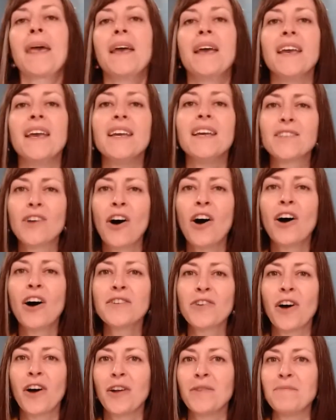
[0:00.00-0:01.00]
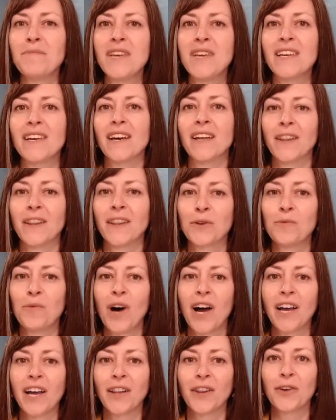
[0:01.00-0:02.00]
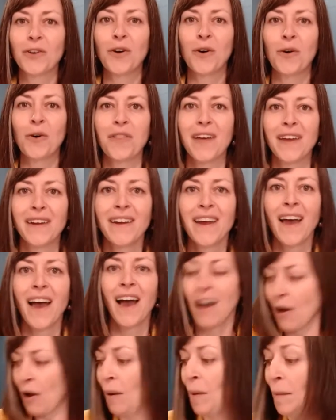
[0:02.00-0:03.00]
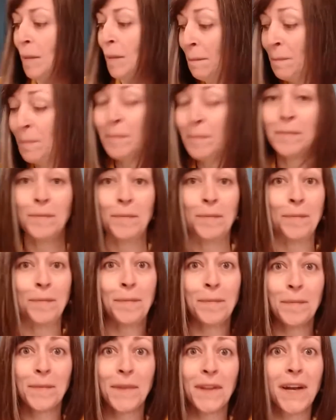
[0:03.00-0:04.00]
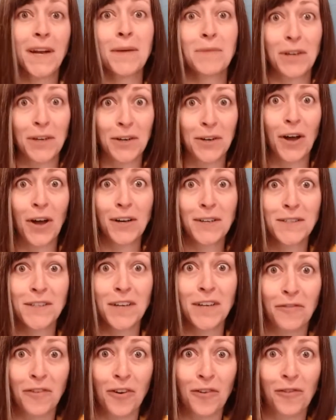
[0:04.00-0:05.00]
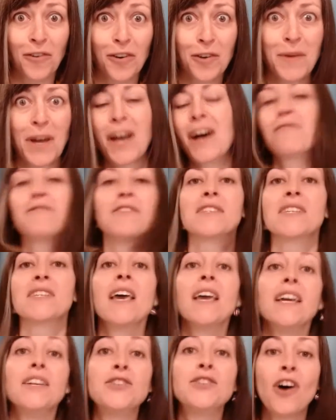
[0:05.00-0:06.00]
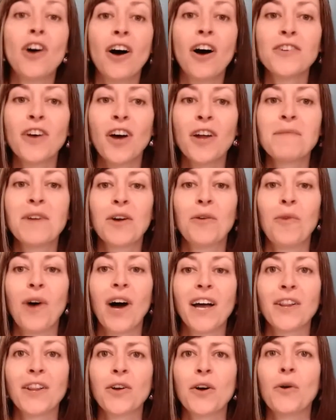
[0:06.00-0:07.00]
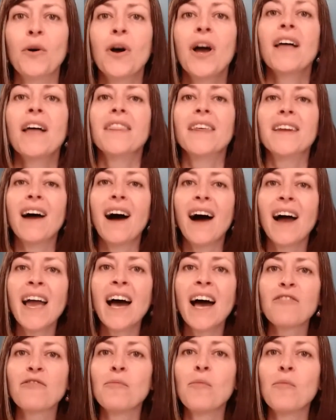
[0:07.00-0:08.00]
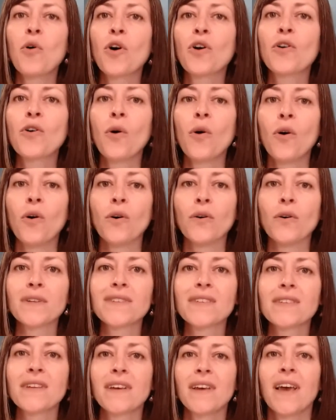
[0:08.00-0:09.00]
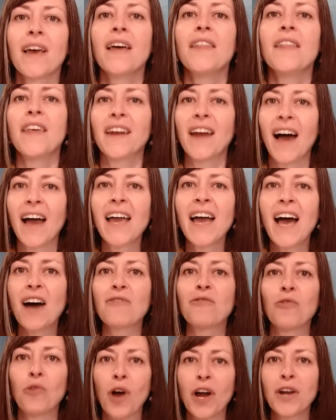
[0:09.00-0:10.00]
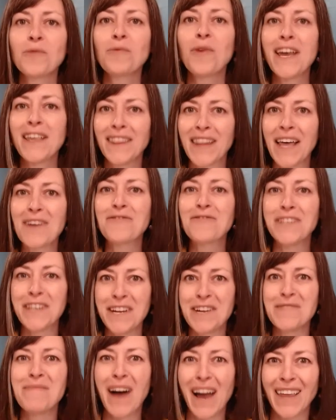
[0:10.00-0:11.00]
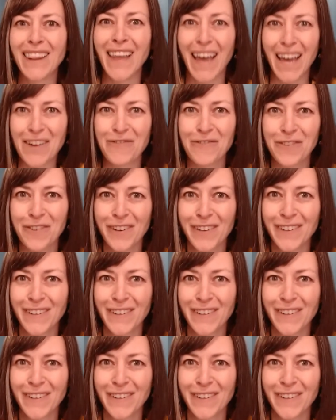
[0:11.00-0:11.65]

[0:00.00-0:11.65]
It dawned on me a little while ago that I'm going to knock stuff over in my office. It dawned on me a while ago that I have more goals than I have runway left in my life.